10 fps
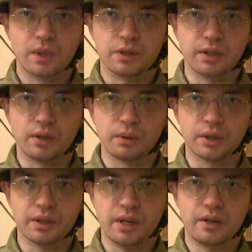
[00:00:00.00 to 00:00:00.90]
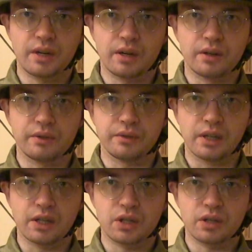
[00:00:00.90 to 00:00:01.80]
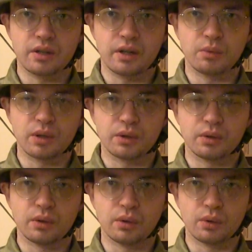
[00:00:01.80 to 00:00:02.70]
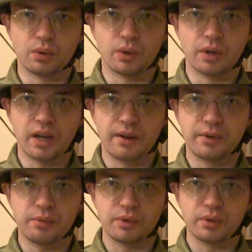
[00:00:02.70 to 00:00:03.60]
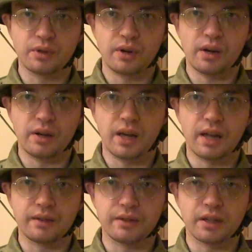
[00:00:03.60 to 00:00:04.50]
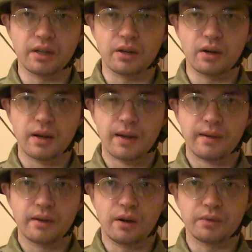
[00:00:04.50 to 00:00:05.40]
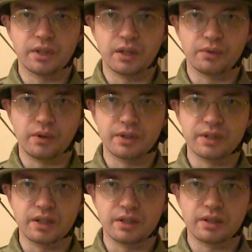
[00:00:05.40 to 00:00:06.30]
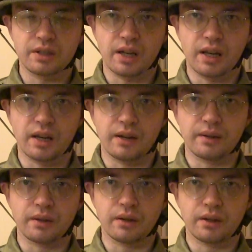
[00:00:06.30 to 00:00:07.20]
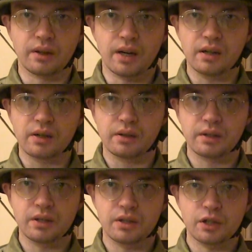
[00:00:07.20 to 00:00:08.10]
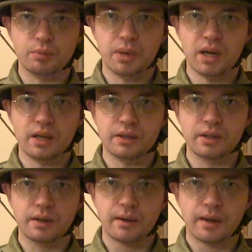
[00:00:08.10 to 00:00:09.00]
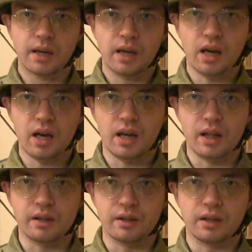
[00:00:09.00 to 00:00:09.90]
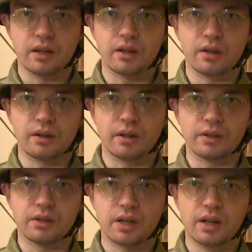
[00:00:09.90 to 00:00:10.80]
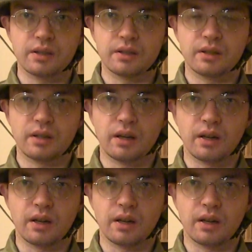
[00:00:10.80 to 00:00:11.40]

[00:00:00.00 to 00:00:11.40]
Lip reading: secluded area or village, they want to have a funeral, and of their, for instance, uncle that just passed, and they just